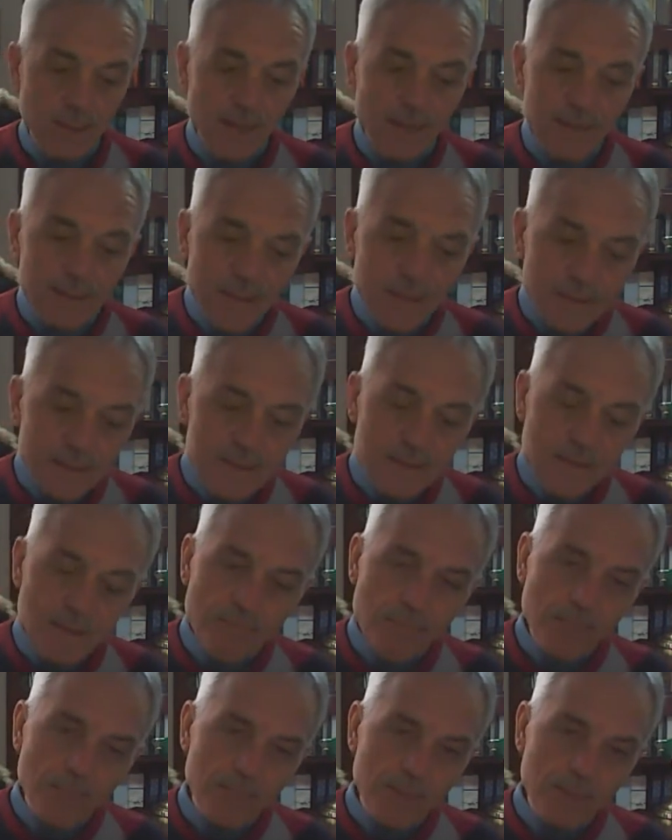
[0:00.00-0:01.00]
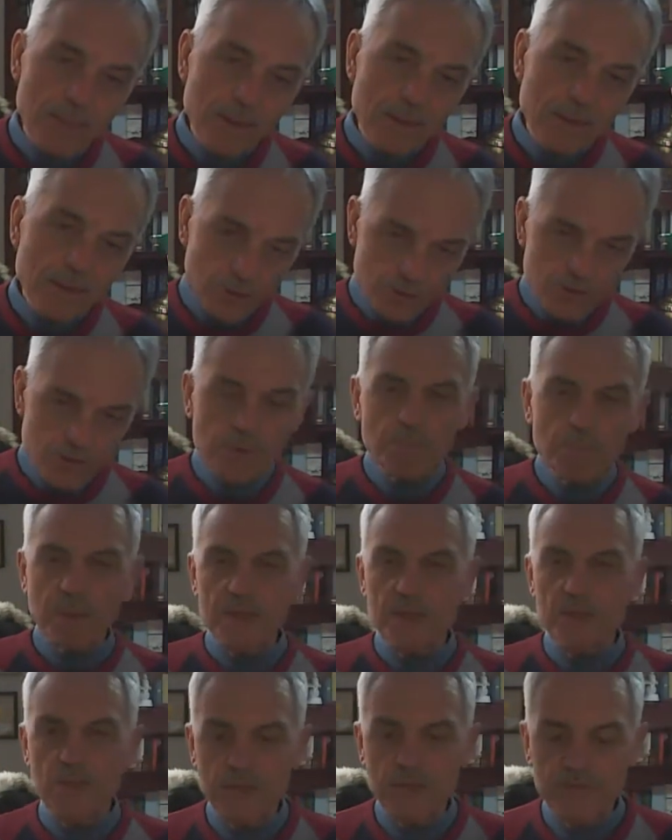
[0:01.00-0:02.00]
and his
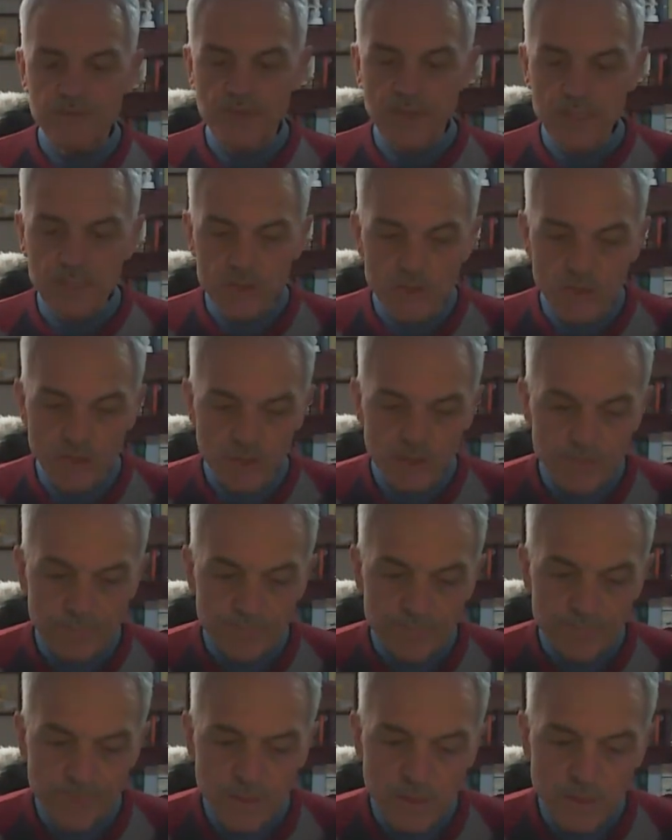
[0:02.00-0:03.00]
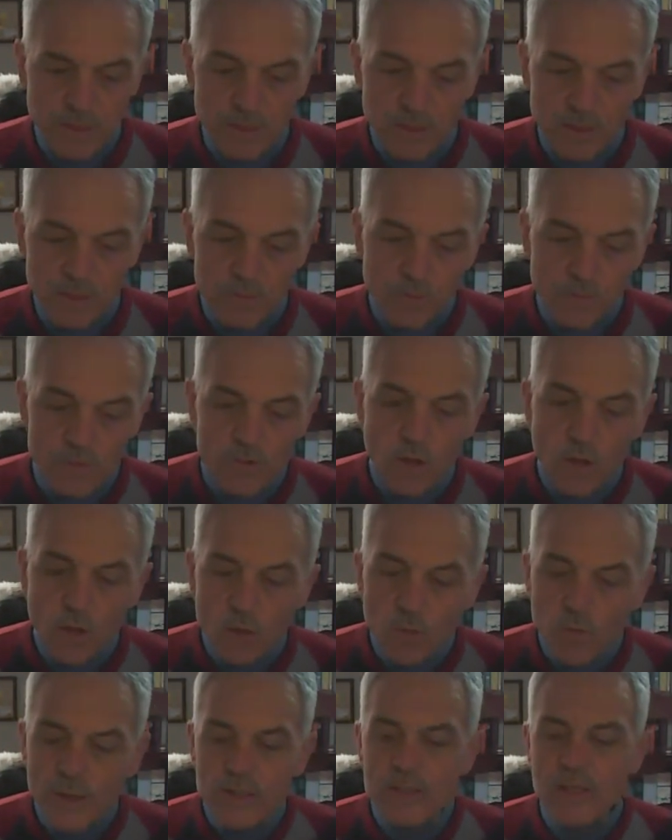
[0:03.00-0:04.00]
contemplation of nature was
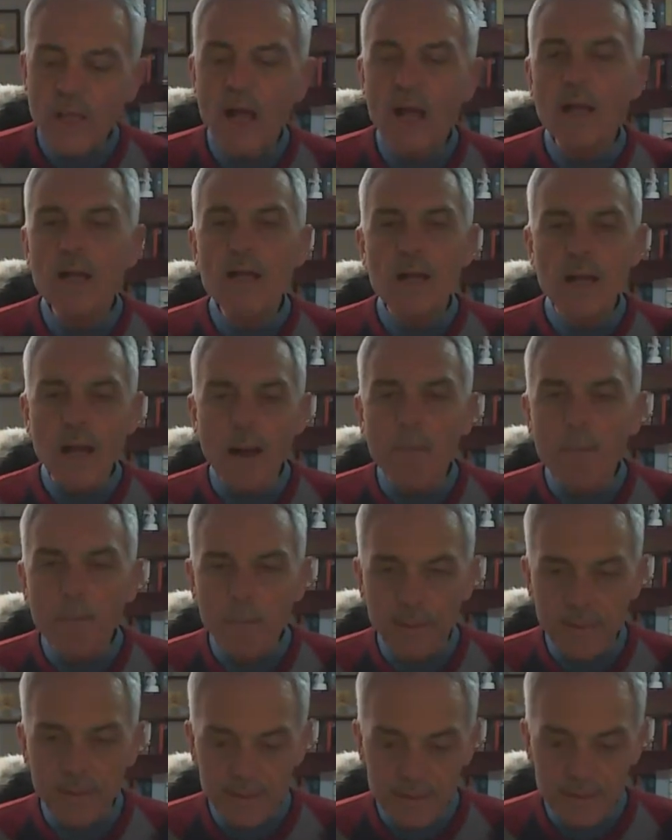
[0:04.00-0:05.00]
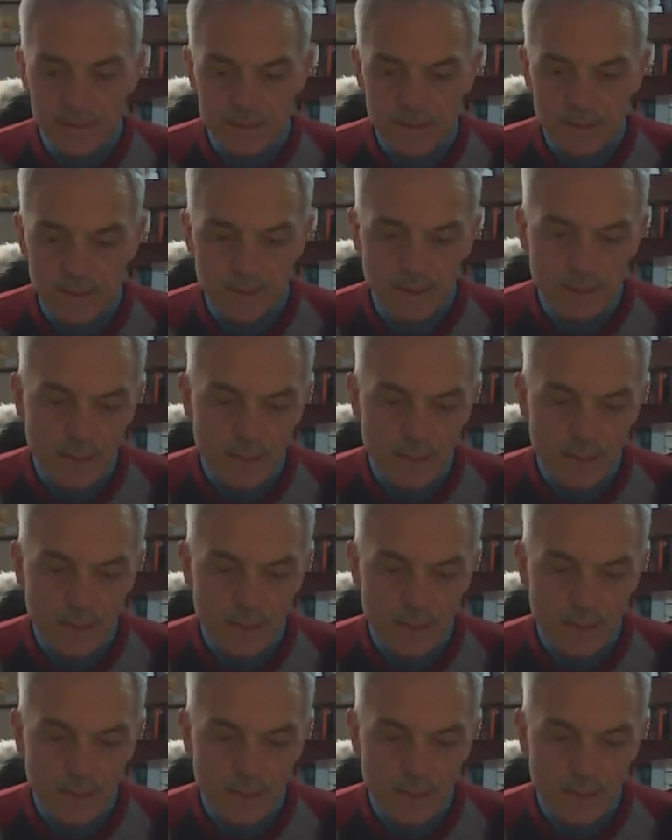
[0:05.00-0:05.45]
always accompanied